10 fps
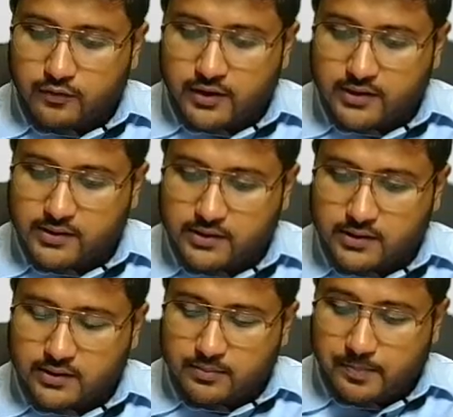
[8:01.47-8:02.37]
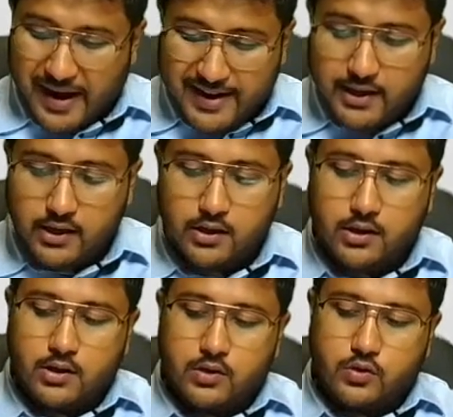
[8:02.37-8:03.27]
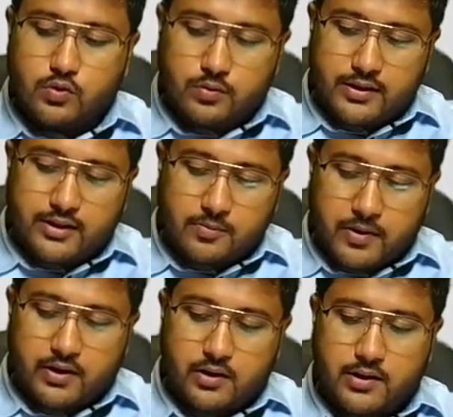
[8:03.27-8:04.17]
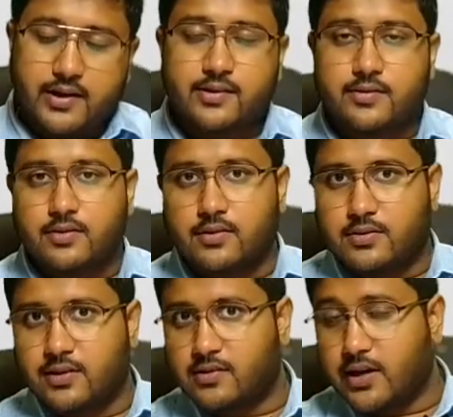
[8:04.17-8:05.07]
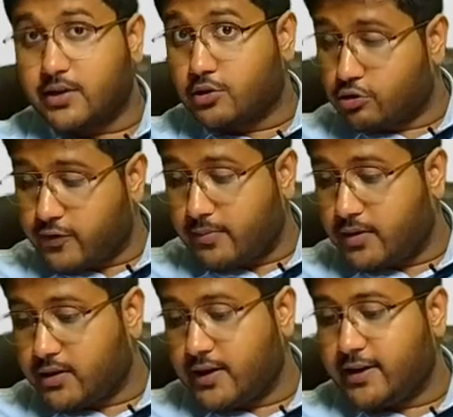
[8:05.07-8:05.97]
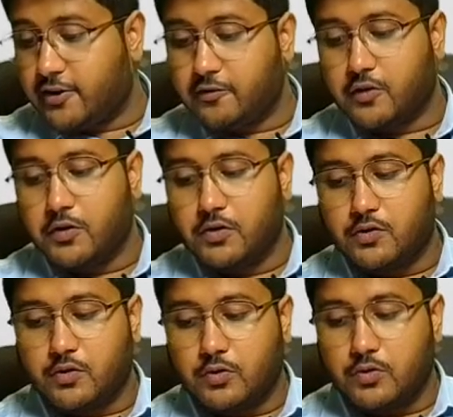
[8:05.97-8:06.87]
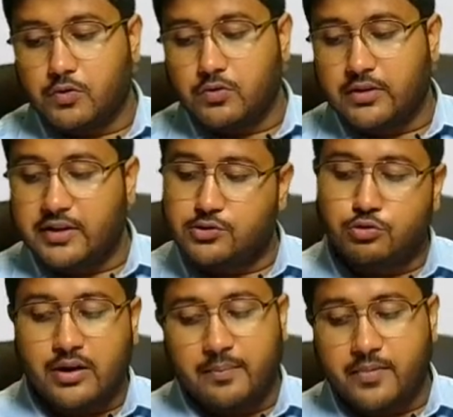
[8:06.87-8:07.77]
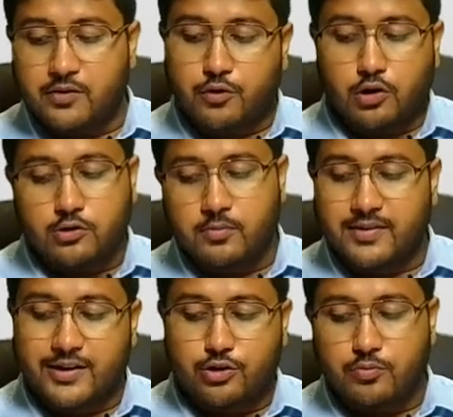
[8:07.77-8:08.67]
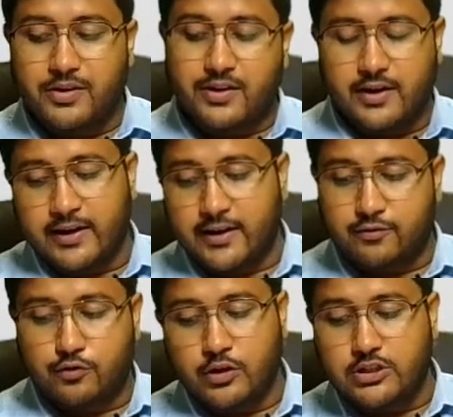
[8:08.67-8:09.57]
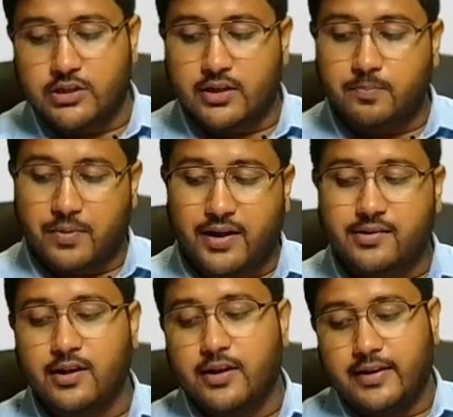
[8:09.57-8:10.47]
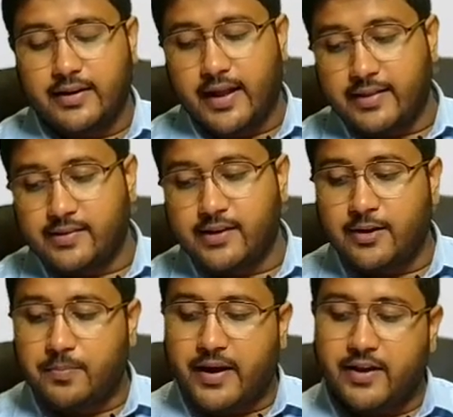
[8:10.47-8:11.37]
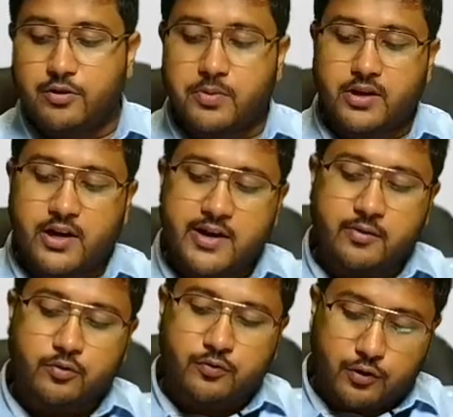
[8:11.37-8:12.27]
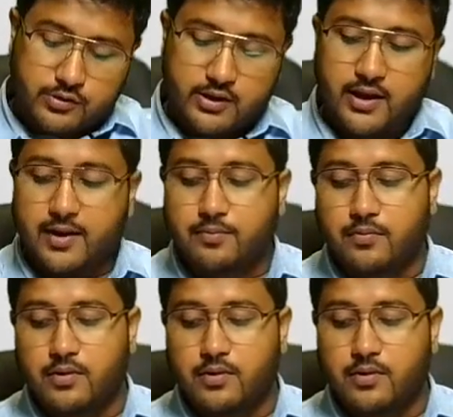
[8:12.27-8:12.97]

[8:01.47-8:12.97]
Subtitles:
this Paddy, so in this particular case, since they are close family relatives, so these two companies would also be said to be relative to each other. Plus, Nancy and Paddy would be related to Forster, and